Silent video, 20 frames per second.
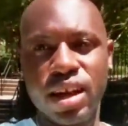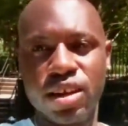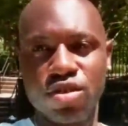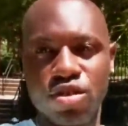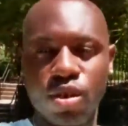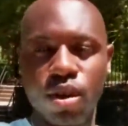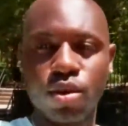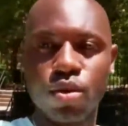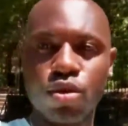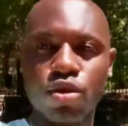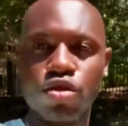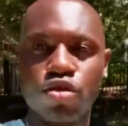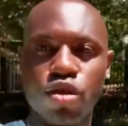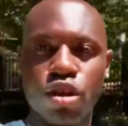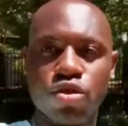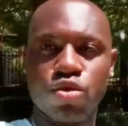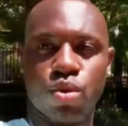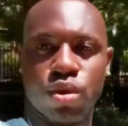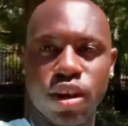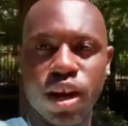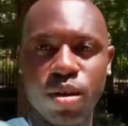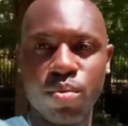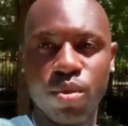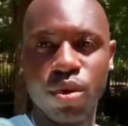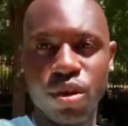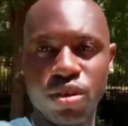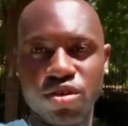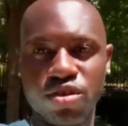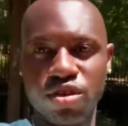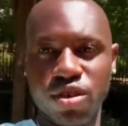So I'm going to start doing that
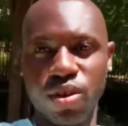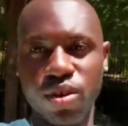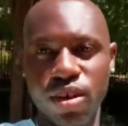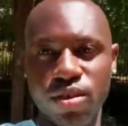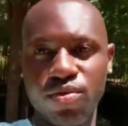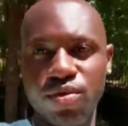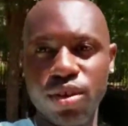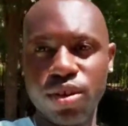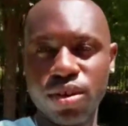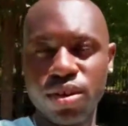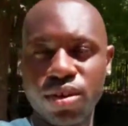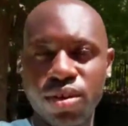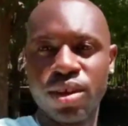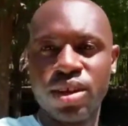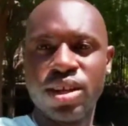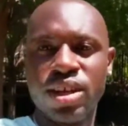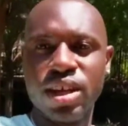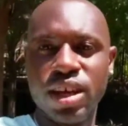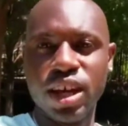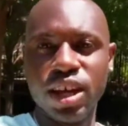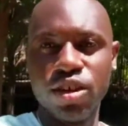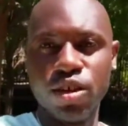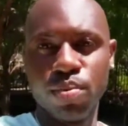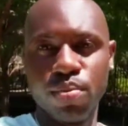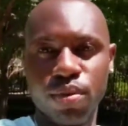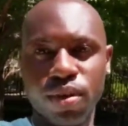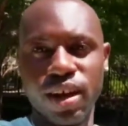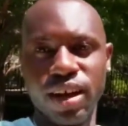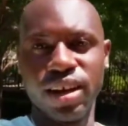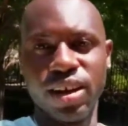more. So if you're
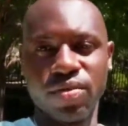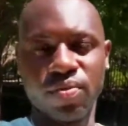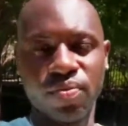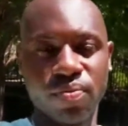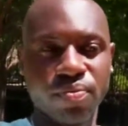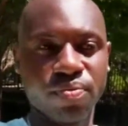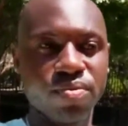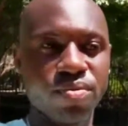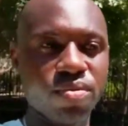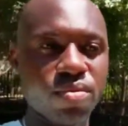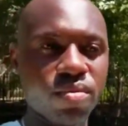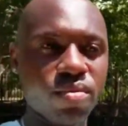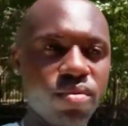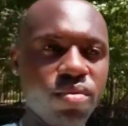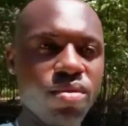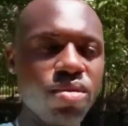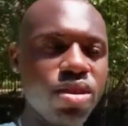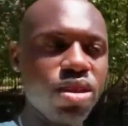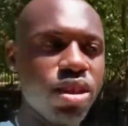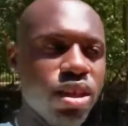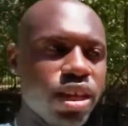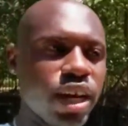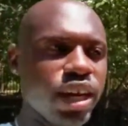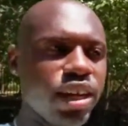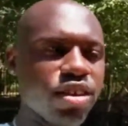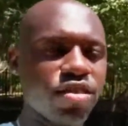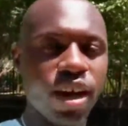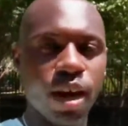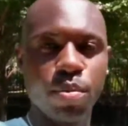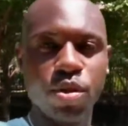into playing
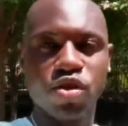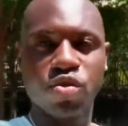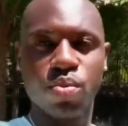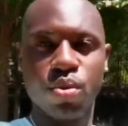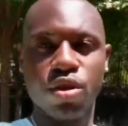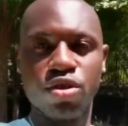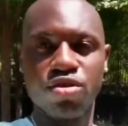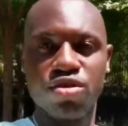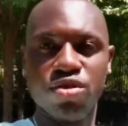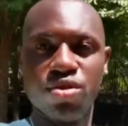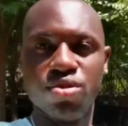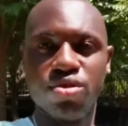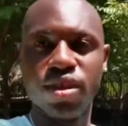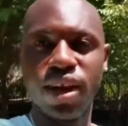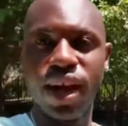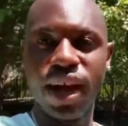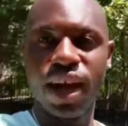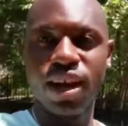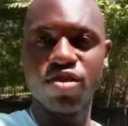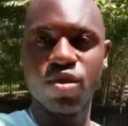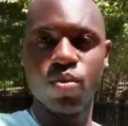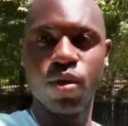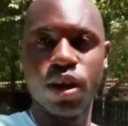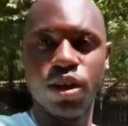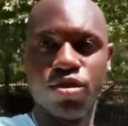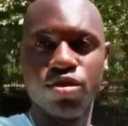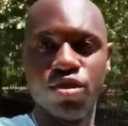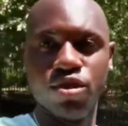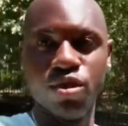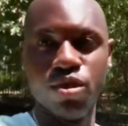any type of sports, use that as a
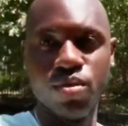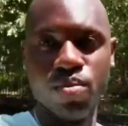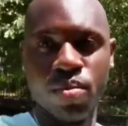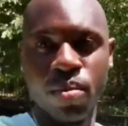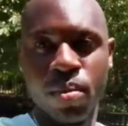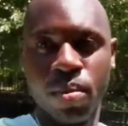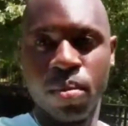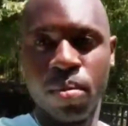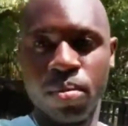way to